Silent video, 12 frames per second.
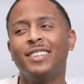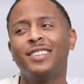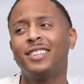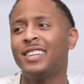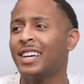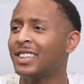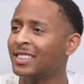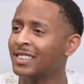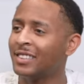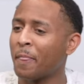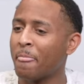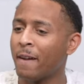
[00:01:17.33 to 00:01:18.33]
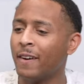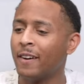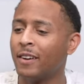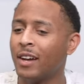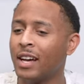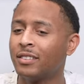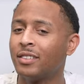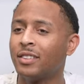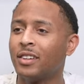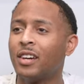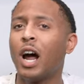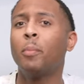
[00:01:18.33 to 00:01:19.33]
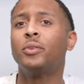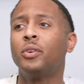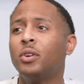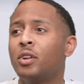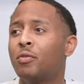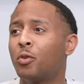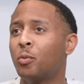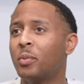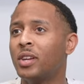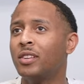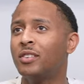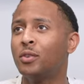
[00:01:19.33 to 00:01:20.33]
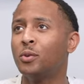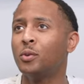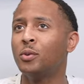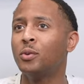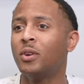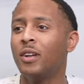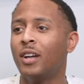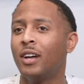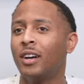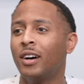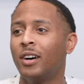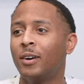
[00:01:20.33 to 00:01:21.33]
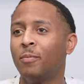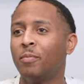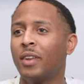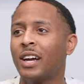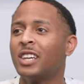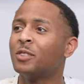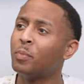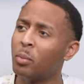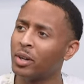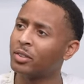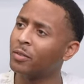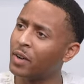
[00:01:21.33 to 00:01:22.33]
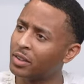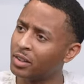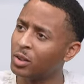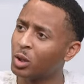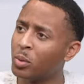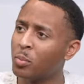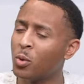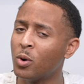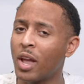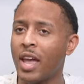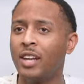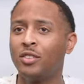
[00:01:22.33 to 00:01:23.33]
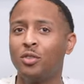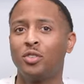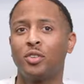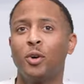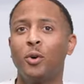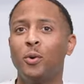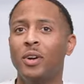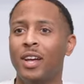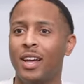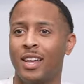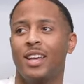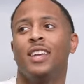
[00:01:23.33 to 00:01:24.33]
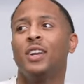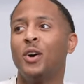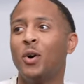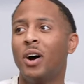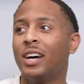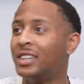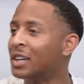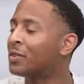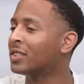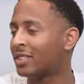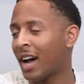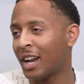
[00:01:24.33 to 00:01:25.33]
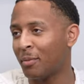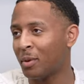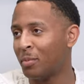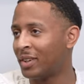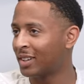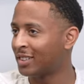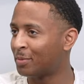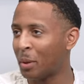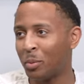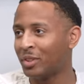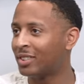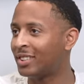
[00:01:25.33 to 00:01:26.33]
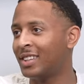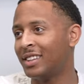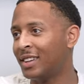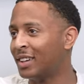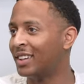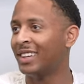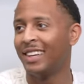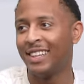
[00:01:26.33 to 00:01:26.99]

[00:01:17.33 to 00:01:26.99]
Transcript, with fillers: just think as a good opportunity for me to, I guess, put myself out there a little bit more and to show, you know, a different side of me, because people just see the